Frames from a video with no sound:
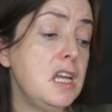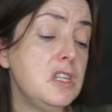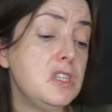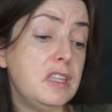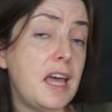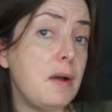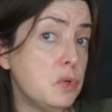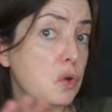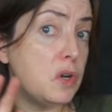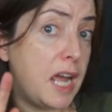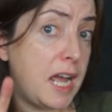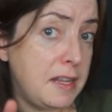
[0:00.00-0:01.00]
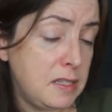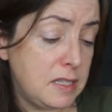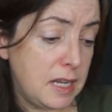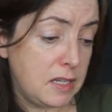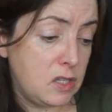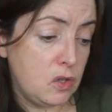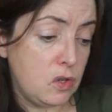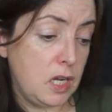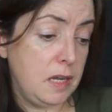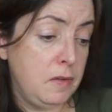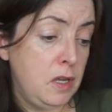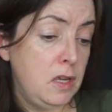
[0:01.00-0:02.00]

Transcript: So that was on Ancestry.